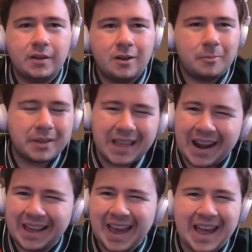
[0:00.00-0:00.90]
But then
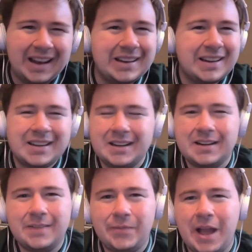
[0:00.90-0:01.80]
again,
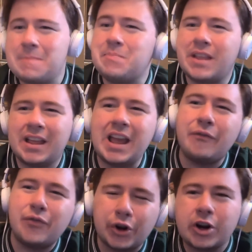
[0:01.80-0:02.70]

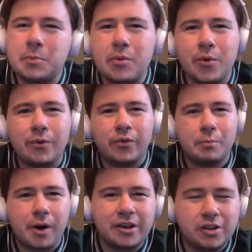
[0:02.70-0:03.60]
if you're going to be rooting for
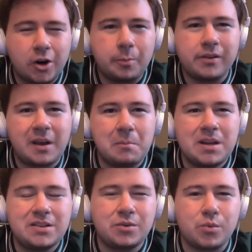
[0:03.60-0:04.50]
Bryce Harper, that
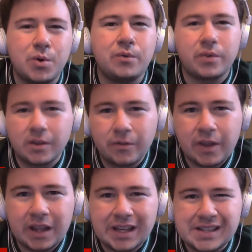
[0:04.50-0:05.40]
means you're rooting for the
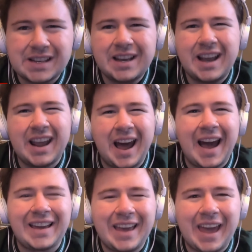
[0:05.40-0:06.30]
Phillies, and
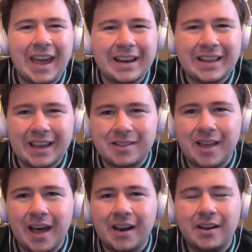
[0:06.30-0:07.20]
I can't get
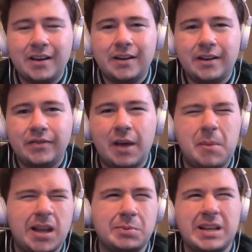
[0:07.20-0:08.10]
that. That
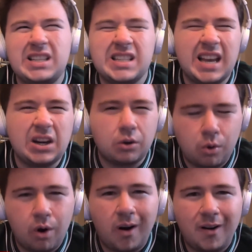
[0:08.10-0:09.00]
makes my skin
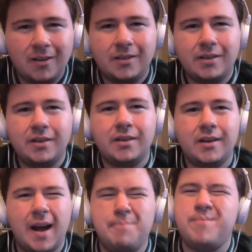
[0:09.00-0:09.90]
crawl.
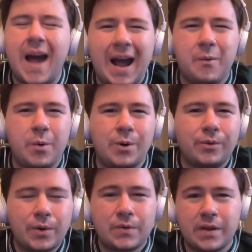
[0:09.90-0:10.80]
I'm not rooting
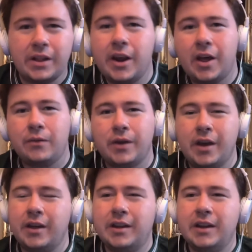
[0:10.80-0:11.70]
for Philadelphia.
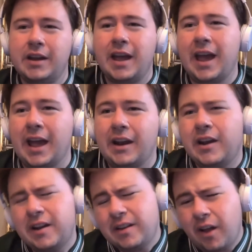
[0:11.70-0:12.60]
And
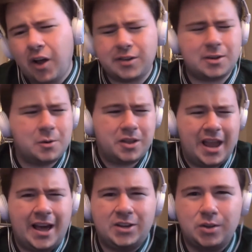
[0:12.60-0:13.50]
also with
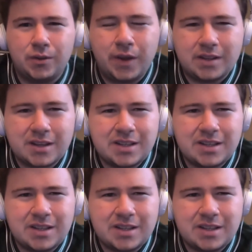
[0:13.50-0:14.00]
Nationals fans, I